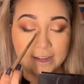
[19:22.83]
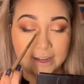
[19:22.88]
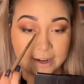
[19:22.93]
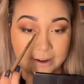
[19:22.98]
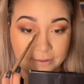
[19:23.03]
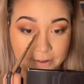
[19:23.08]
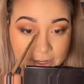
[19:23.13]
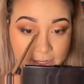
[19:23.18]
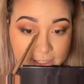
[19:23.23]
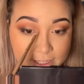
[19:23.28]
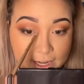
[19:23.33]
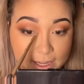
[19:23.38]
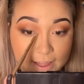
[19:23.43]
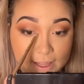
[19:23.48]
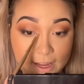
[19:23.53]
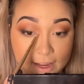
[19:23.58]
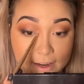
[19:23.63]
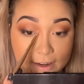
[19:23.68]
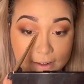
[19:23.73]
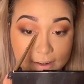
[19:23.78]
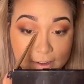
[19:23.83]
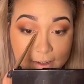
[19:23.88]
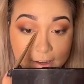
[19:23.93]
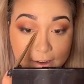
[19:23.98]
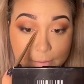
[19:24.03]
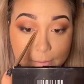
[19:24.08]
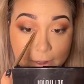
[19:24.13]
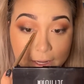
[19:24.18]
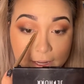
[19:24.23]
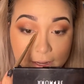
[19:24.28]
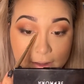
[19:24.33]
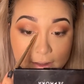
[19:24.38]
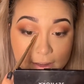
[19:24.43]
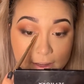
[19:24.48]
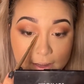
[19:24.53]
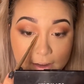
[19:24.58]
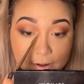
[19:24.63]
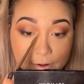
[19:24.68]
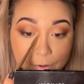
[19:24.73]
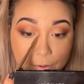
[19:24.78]
I'm going to take that in my
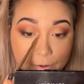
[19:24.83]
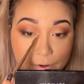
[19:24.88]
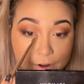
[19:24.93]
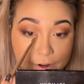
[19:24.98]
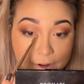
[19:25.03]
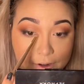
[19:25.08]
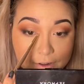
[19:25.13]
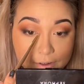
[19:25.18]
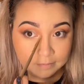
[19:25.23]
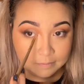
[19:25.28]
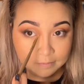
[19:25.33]
inner corner.